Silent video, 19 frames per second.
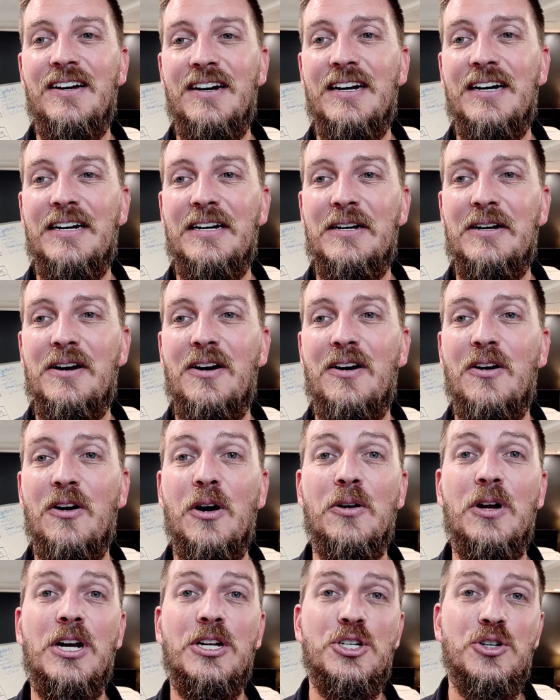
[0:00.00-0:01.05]

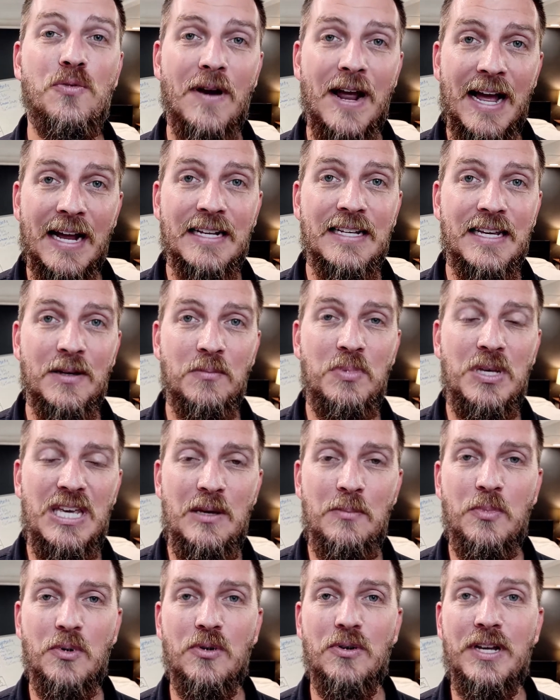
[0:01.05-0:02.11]
are attracting
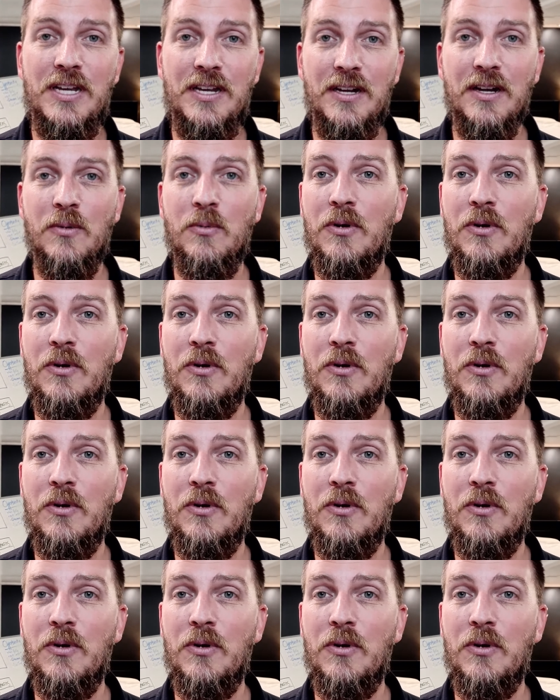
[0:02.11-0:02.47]
people here.